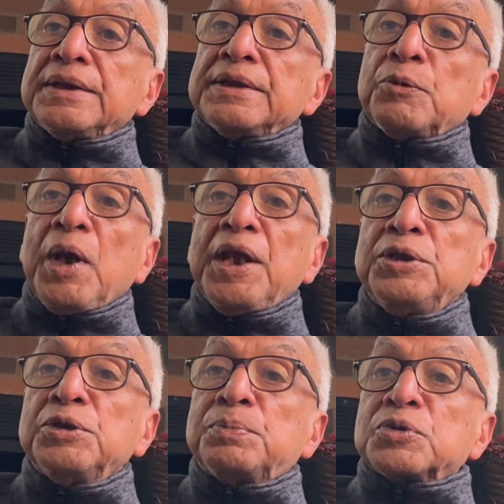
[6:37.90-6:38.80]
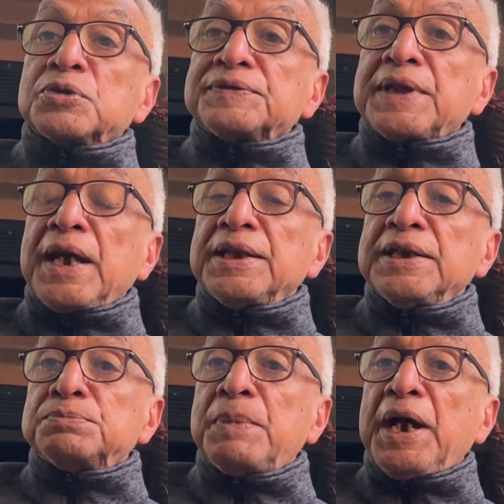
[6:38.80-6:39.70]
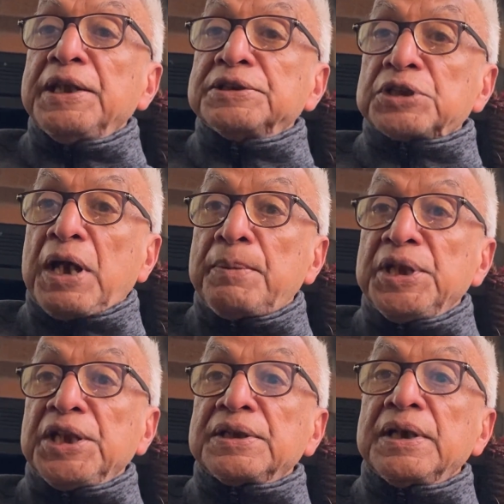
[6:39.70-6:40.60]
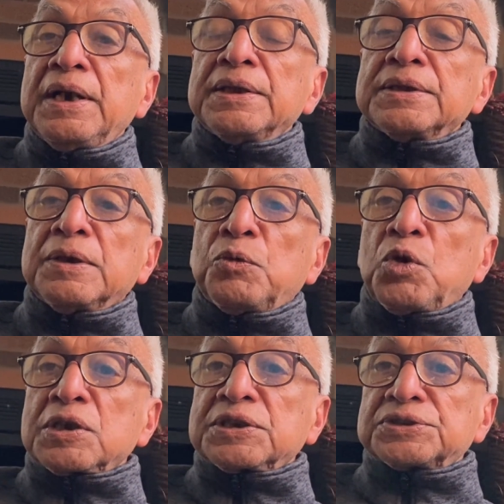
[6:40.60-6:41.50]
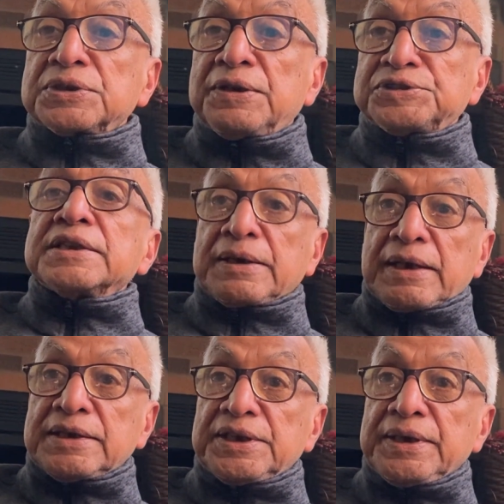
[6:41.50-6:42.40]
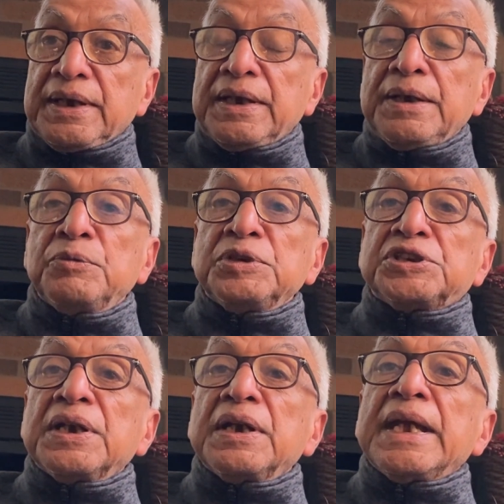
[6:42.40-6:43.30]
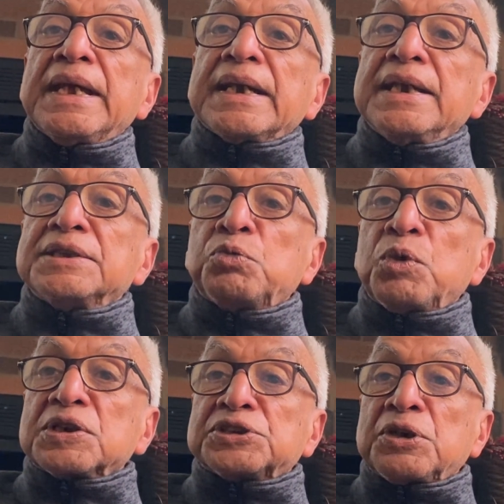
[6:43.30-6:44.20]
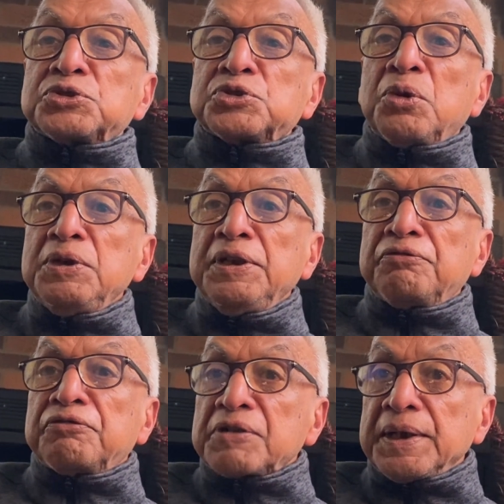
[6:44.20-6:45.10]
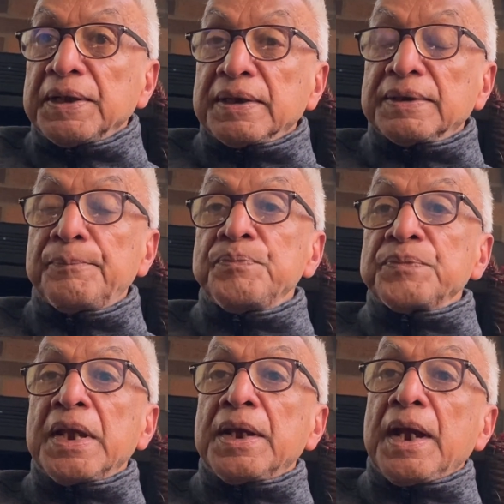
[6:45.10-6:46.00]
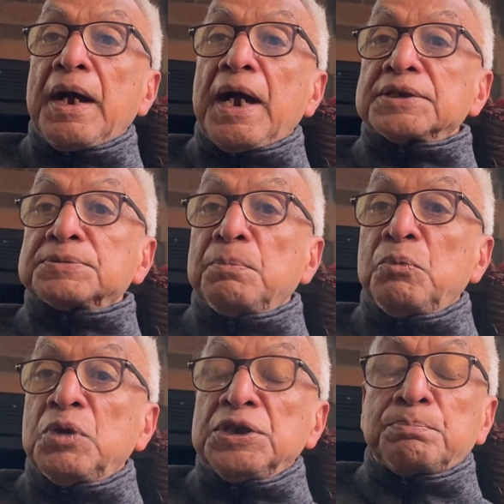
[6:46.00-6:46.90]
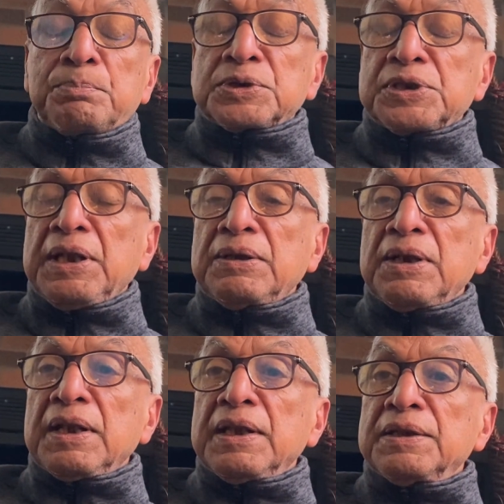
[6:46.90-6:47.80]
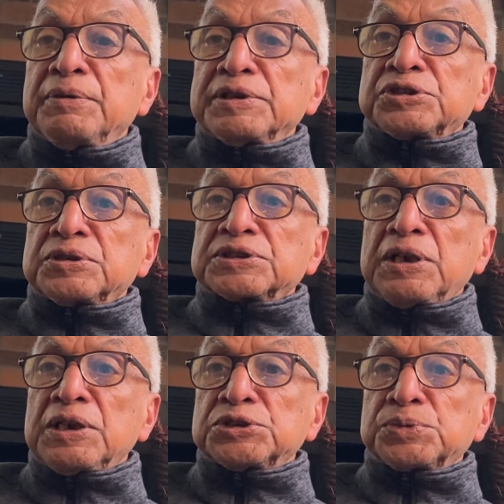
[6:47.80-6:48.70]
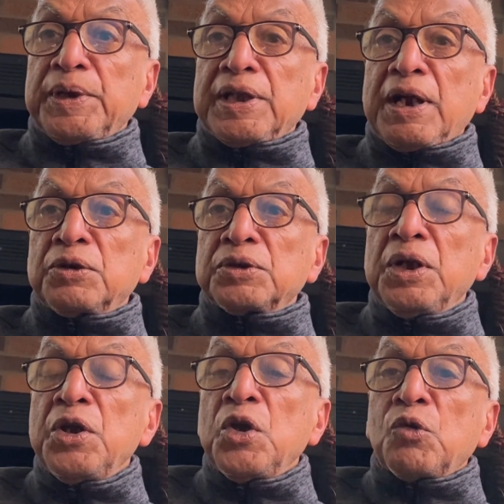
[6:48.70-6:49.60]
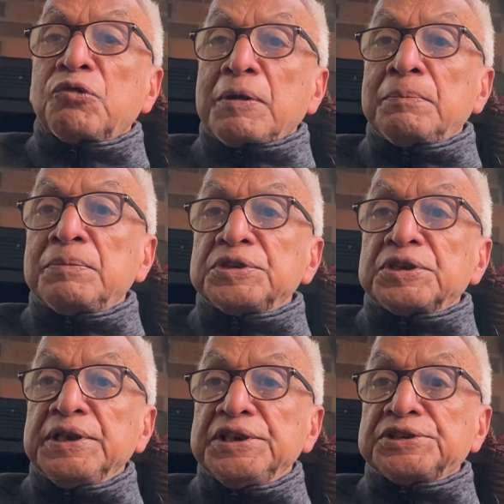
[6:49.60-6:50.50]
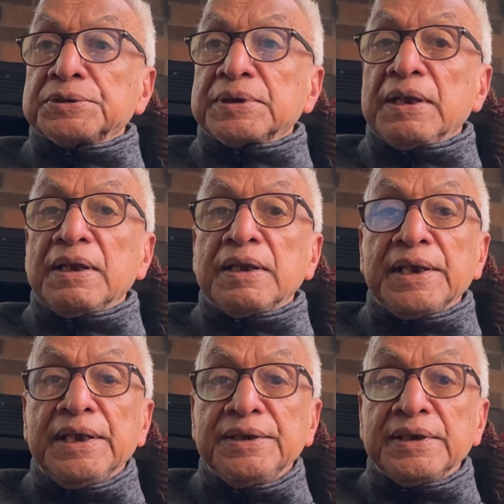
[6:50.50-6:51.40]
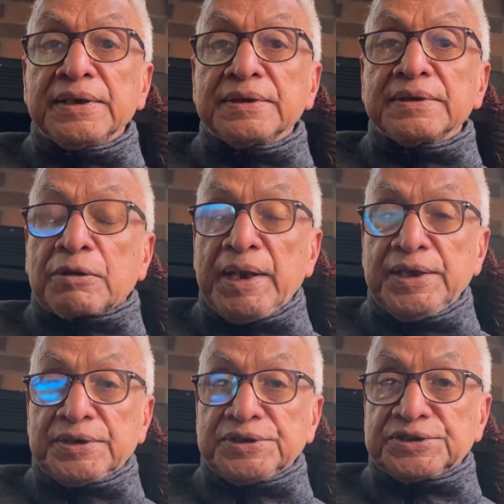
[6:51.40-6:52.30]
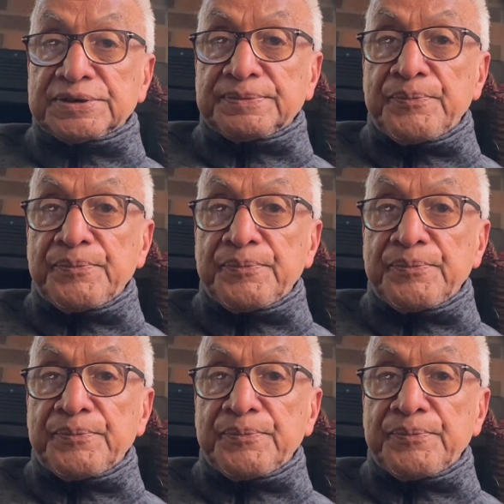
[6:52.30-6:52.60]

The way you prove that is by examining the works of Shankaracharya, which his works are so different, as particularly the Western scholars point out, from traditional Indian writers.